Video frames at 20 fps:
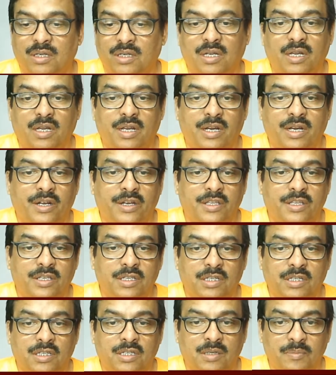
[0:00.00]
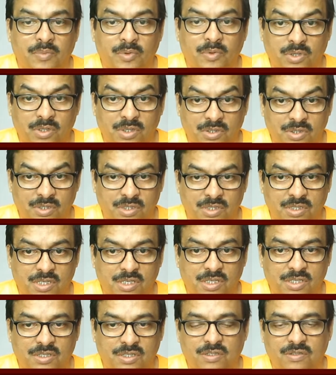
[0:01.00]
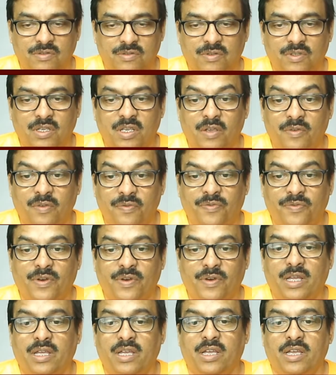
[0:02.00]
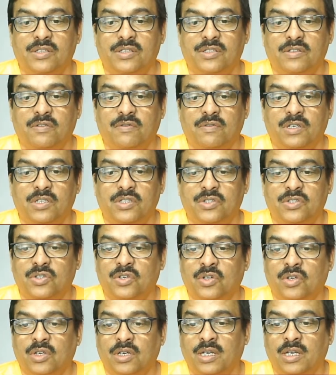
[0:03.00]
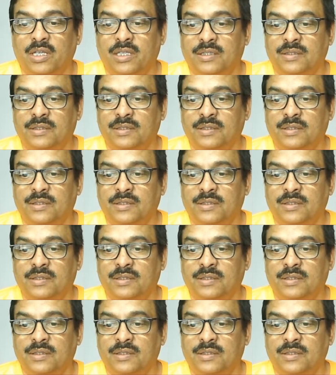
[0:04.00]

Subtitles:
And here computer suggests f5 as a very strong line.